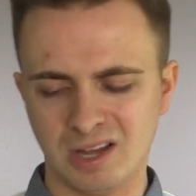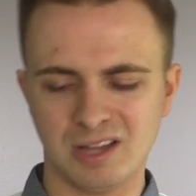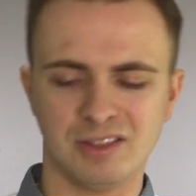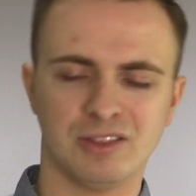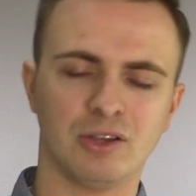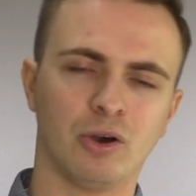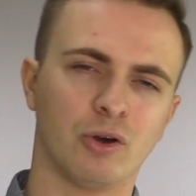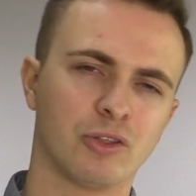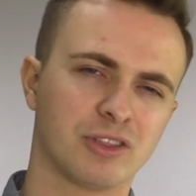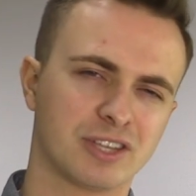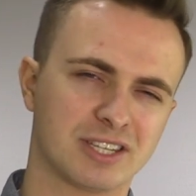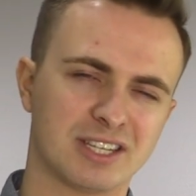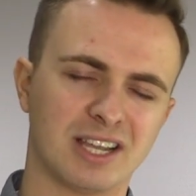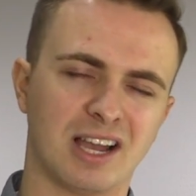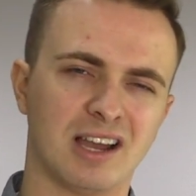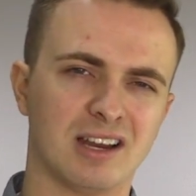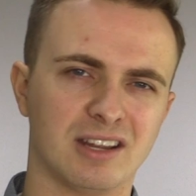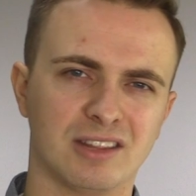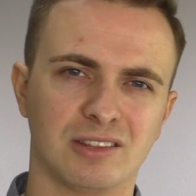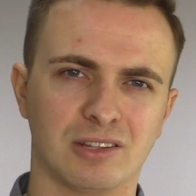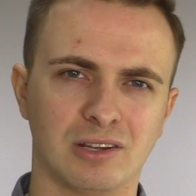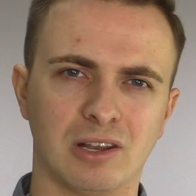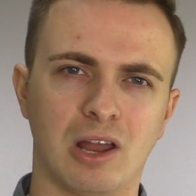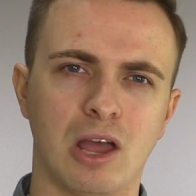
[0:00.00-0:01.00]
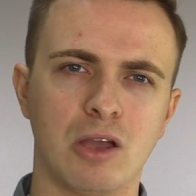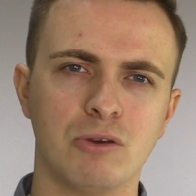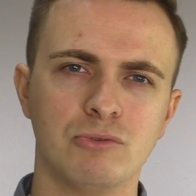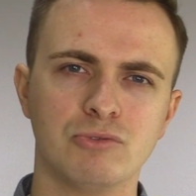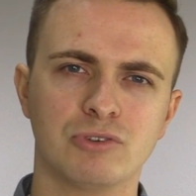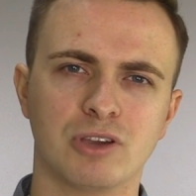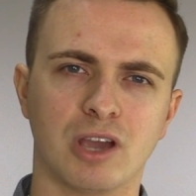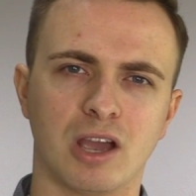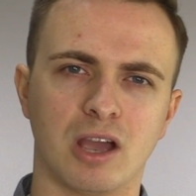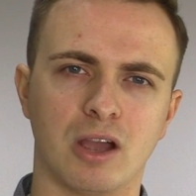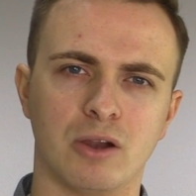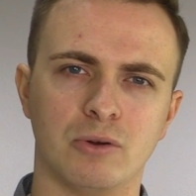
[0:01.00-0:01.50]
the other side of the
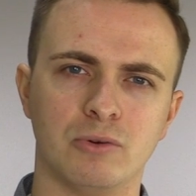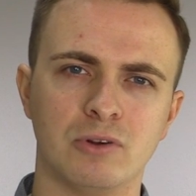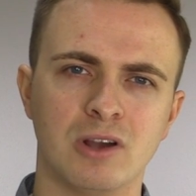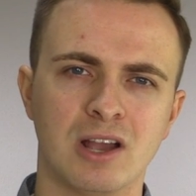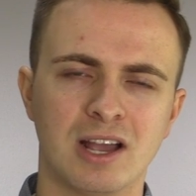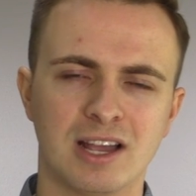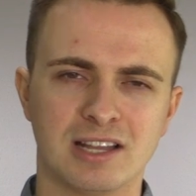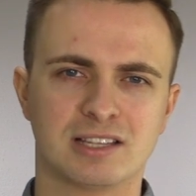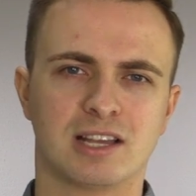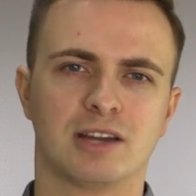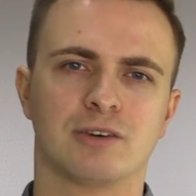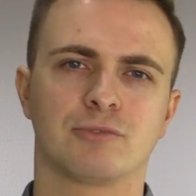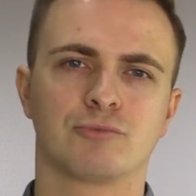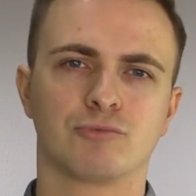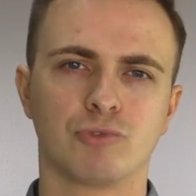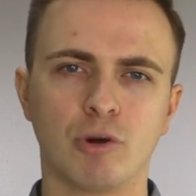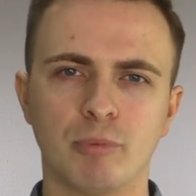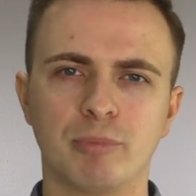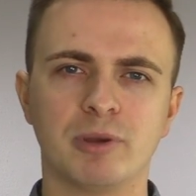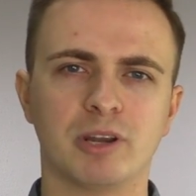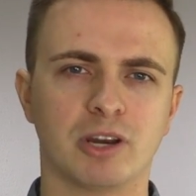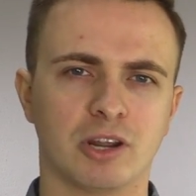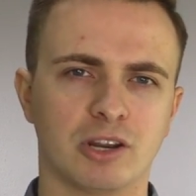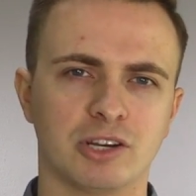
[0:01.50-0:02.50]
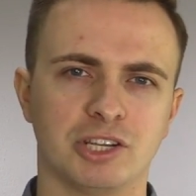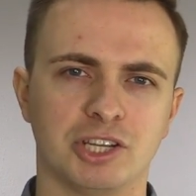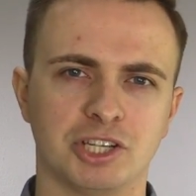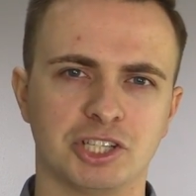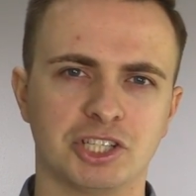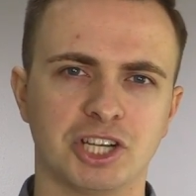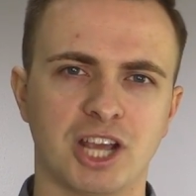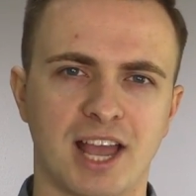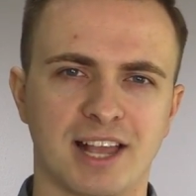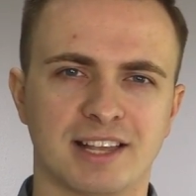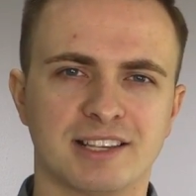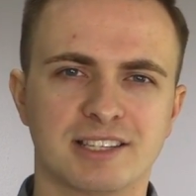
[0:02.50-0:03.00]
logo is kind of rubbing on your
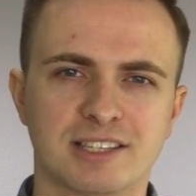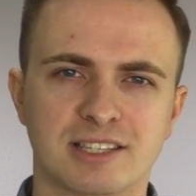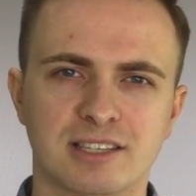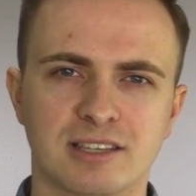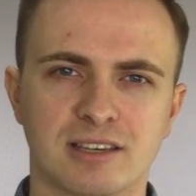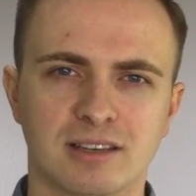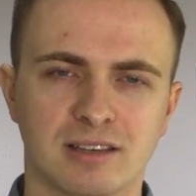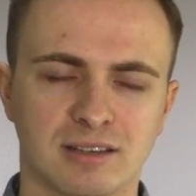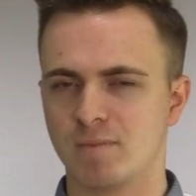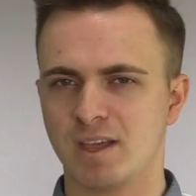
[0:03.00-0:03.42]
chest.